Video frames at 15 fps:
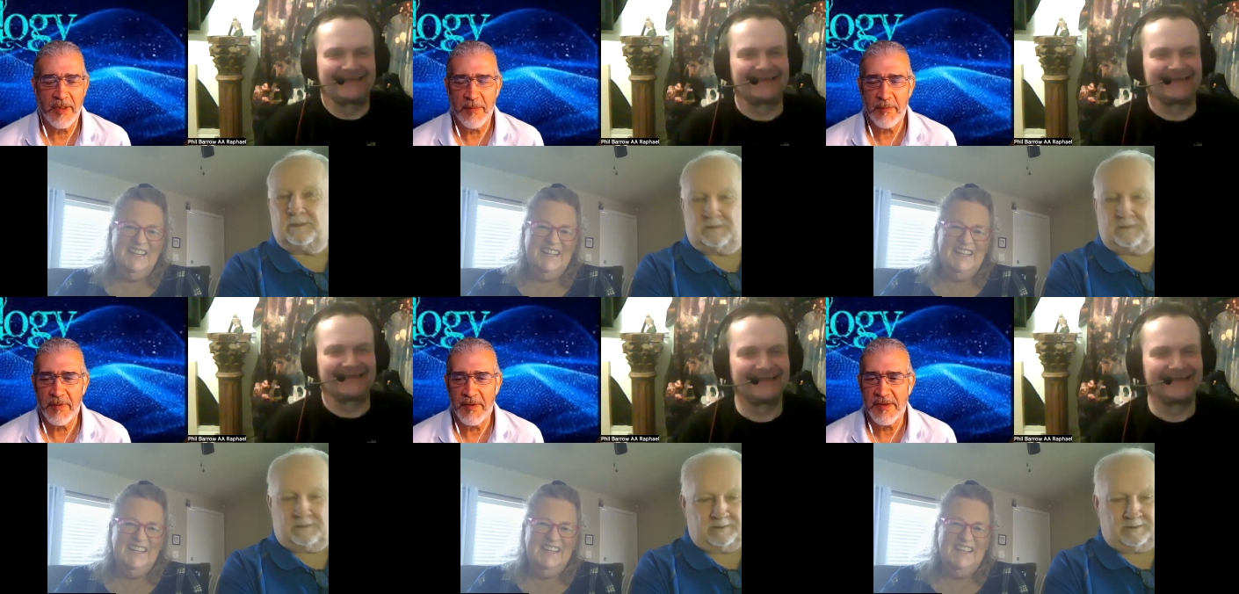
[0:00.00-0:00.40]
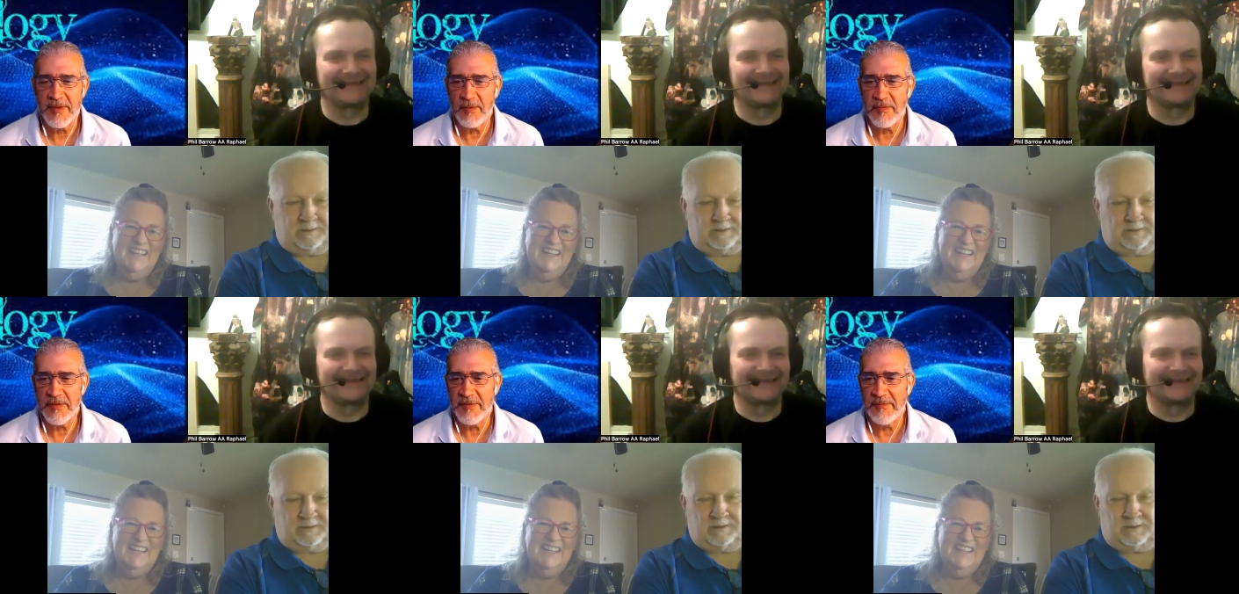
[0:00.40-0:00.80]
Speaker 1: and come to the
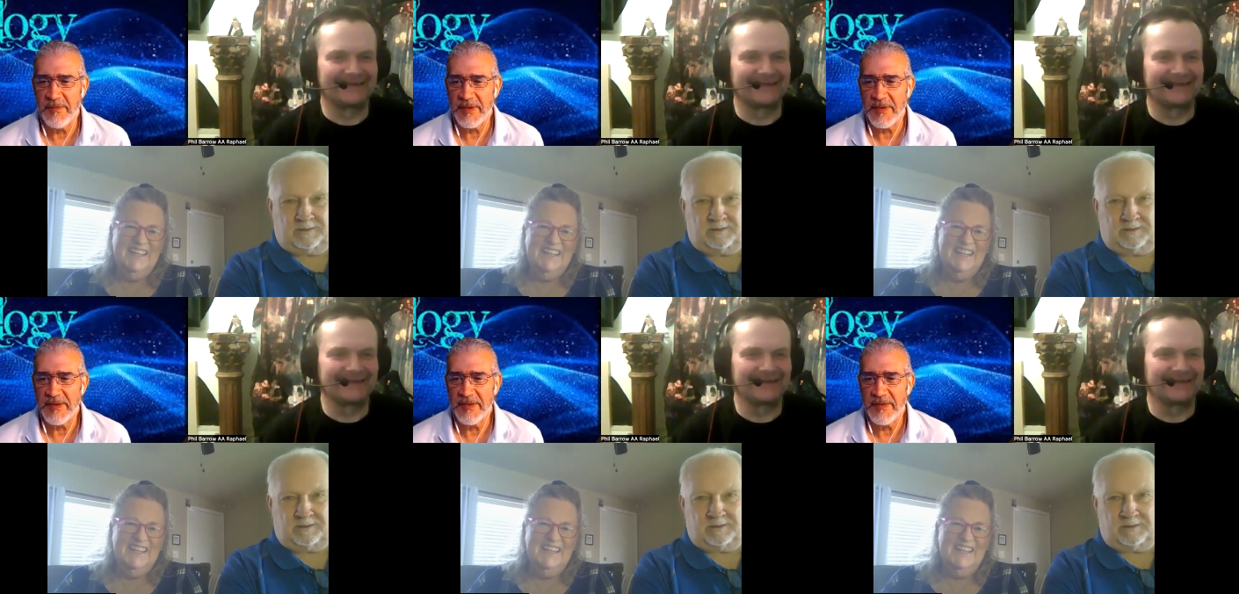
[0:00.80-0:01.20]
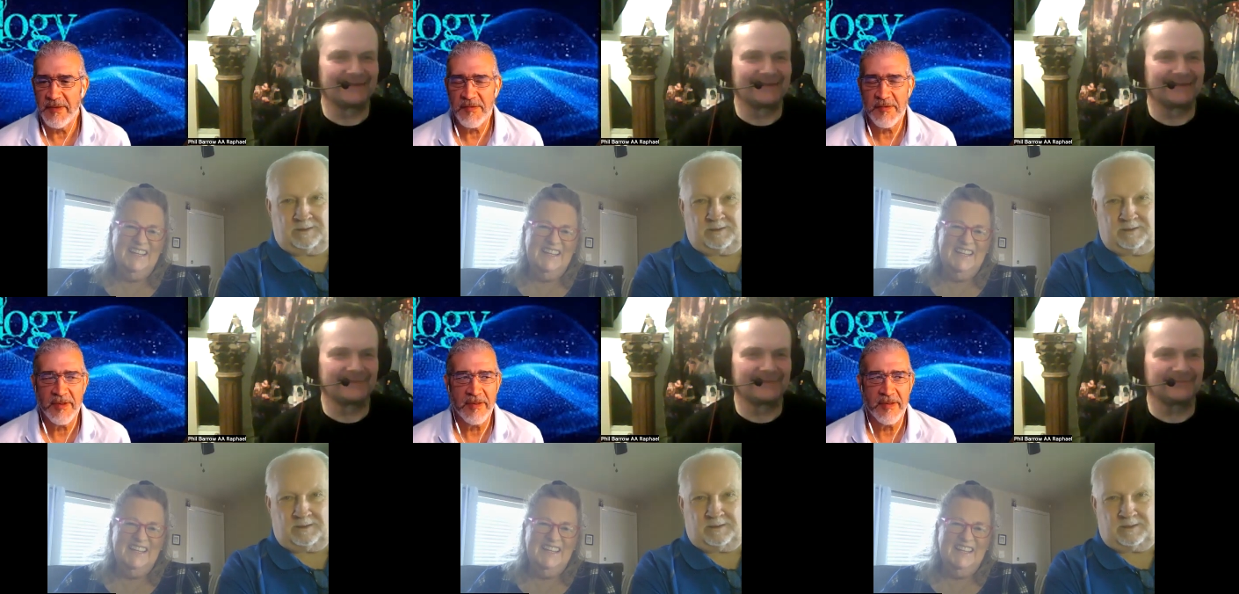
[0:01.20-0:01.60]
Soulogy Fest in
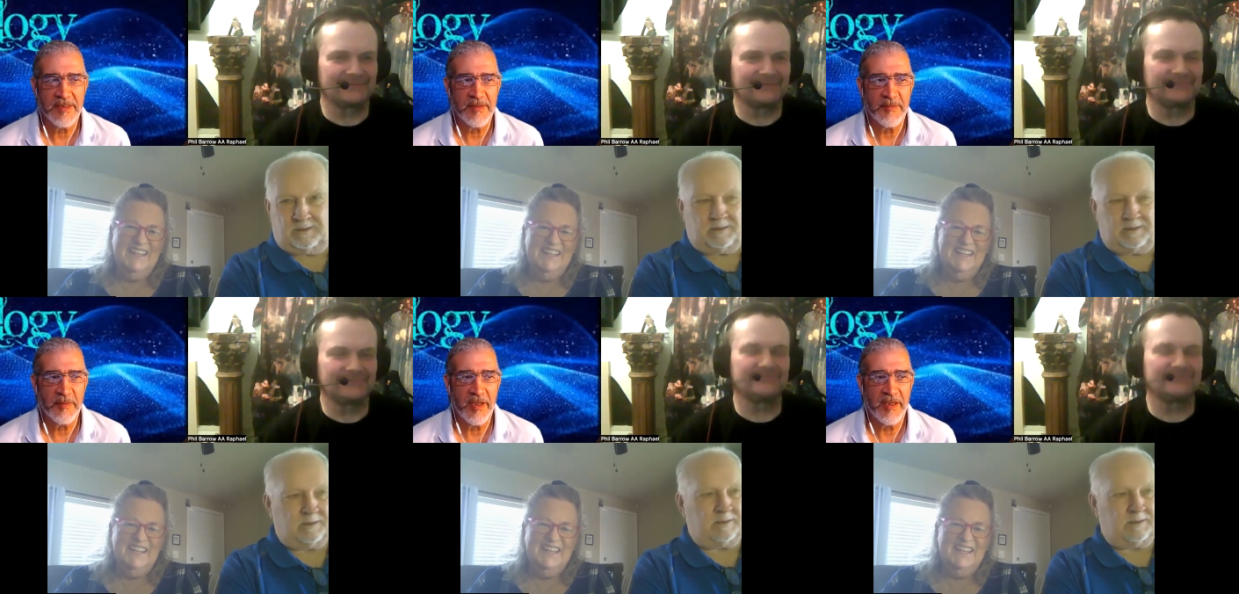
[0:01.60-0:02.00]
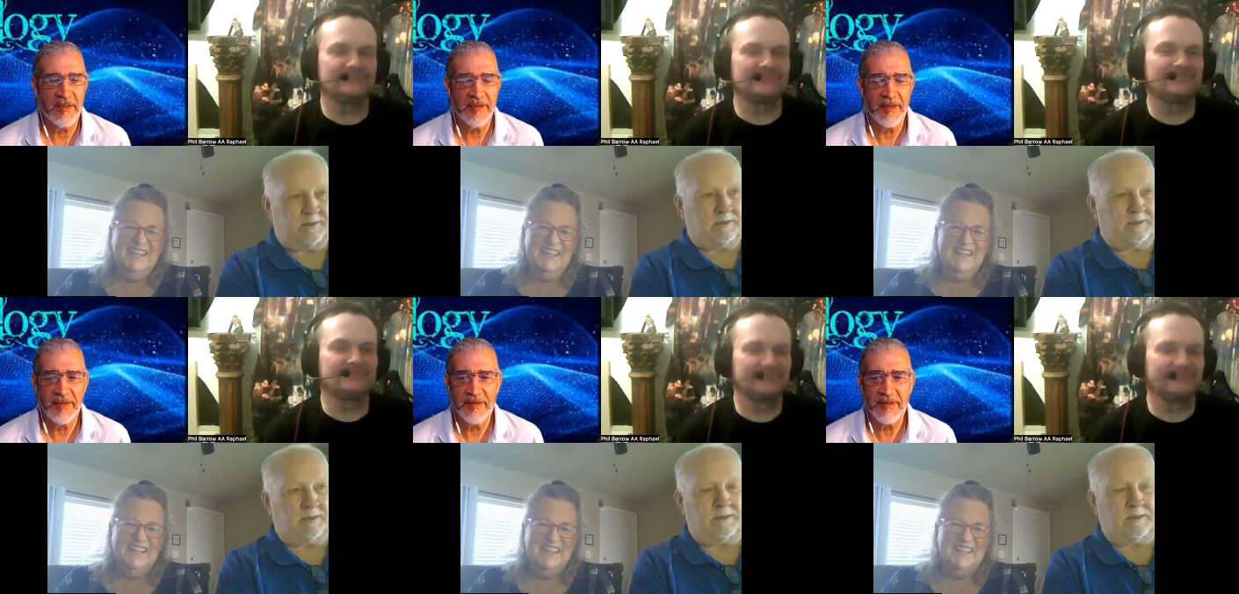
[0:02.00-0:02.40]
Houston, December mm. 8th,
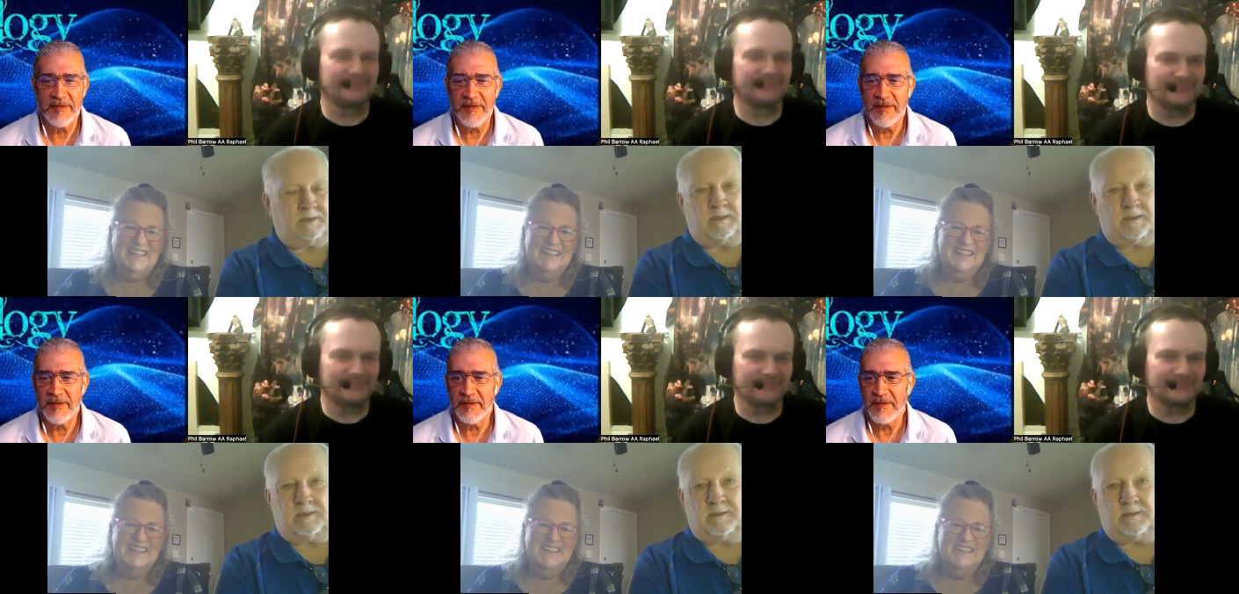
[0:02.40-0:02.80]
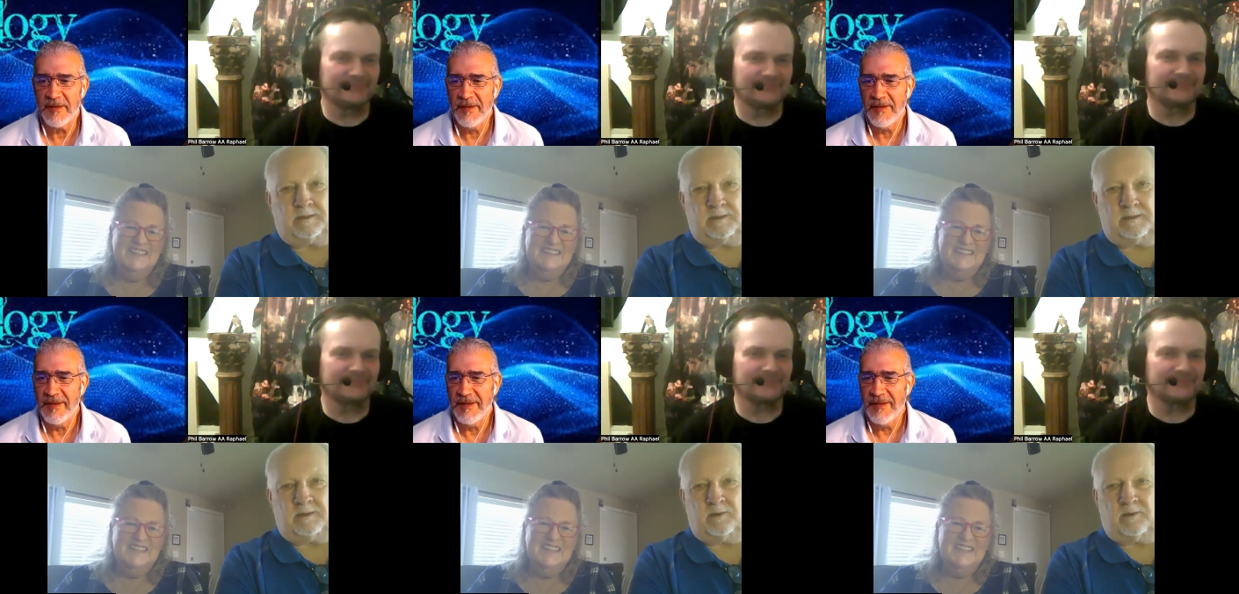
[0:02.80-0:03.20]
9th, and 10th.
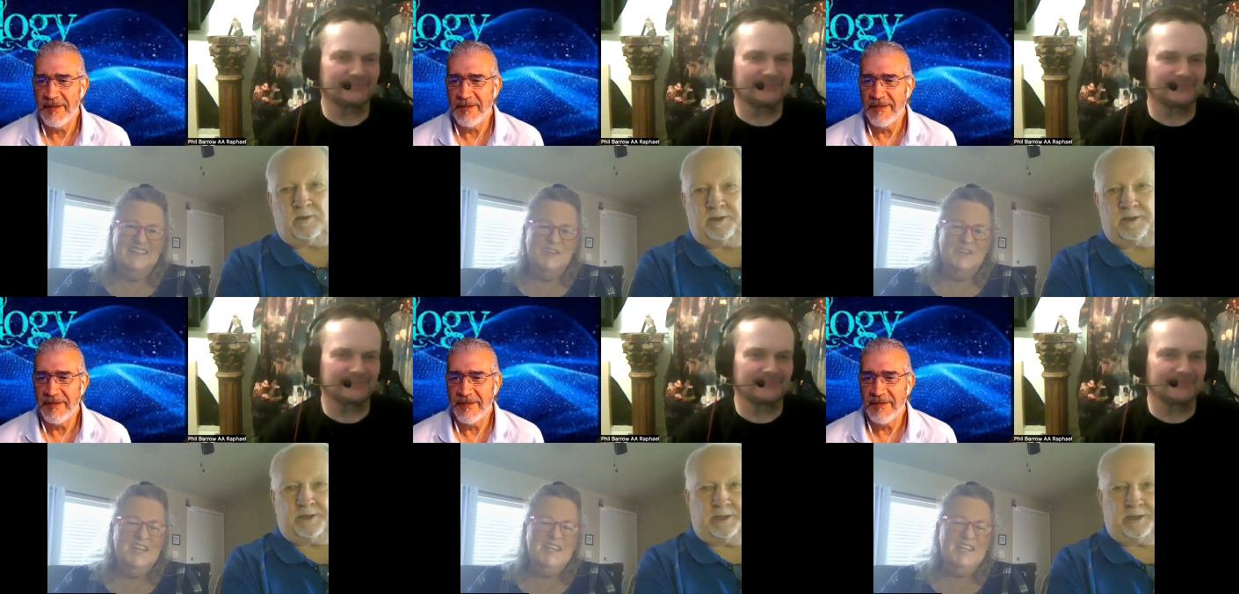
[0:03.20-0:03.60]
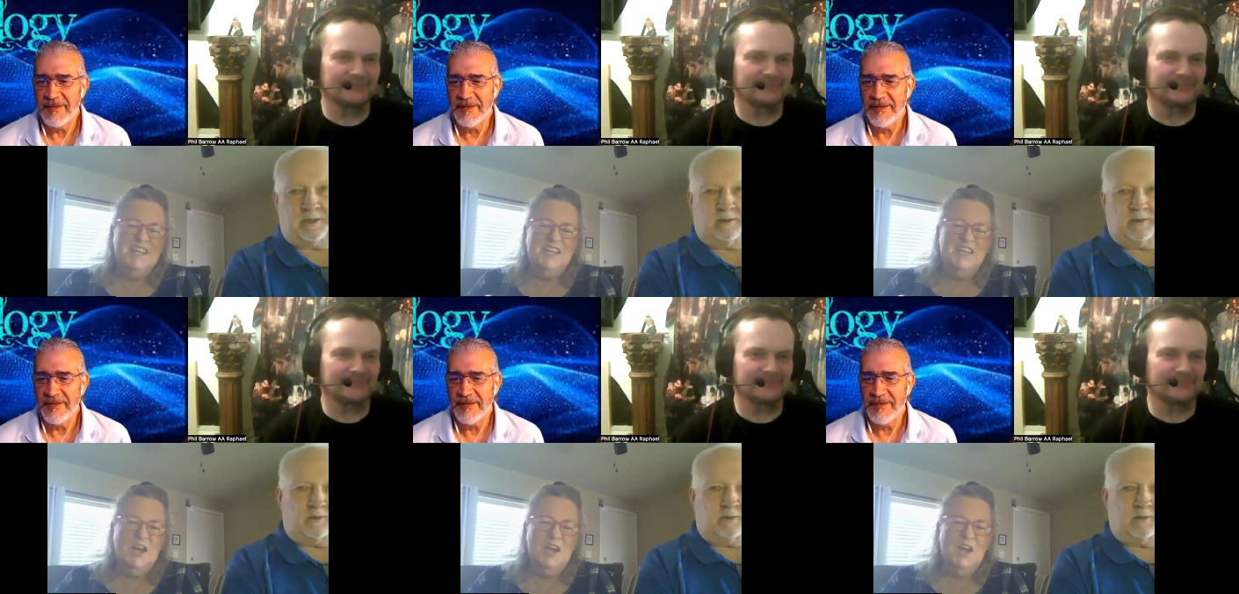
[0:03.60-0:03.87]
Oh, well, he go. can